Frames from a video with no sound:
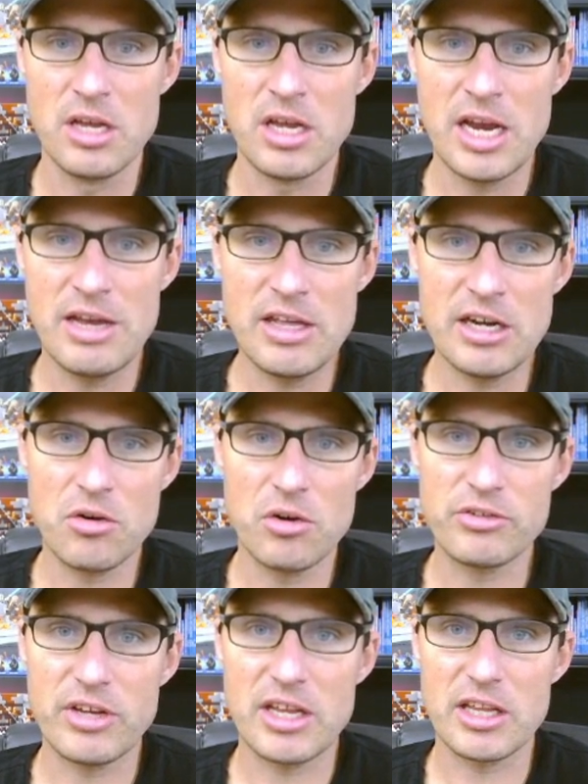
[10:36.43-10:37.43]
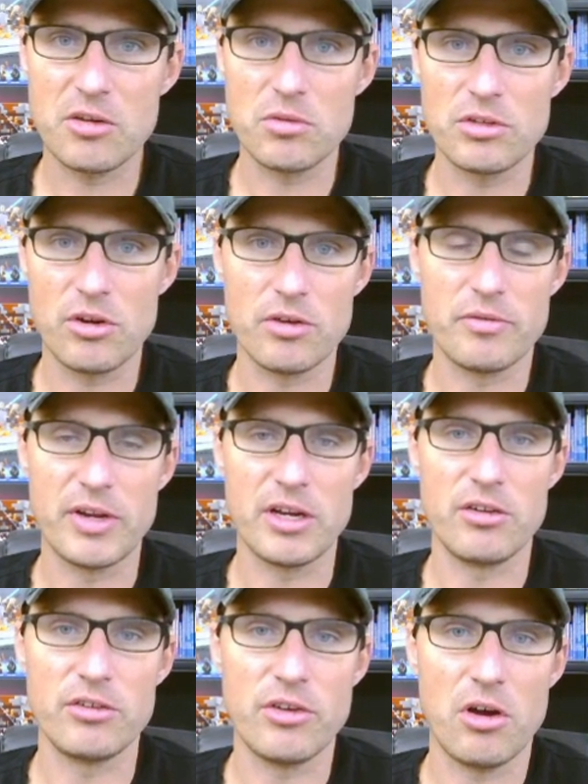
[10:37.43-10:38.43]
And then of course anything with Darth
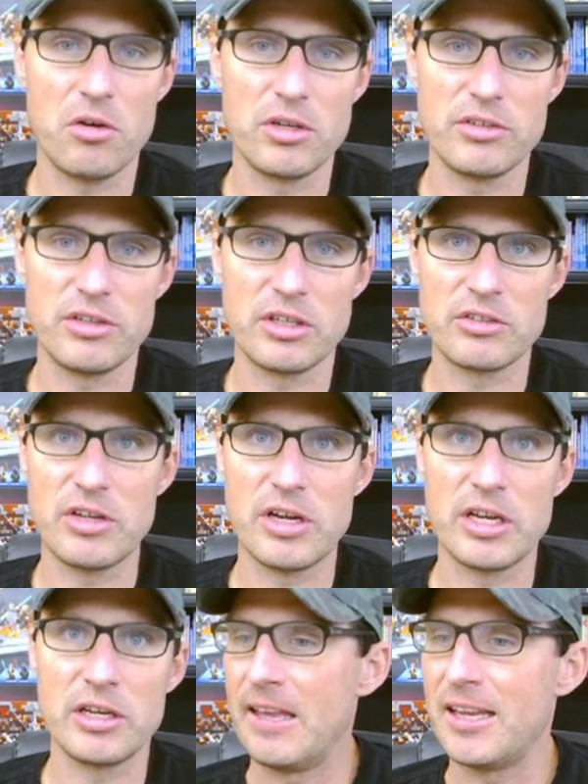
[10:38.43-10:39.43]
Vader is always exciting.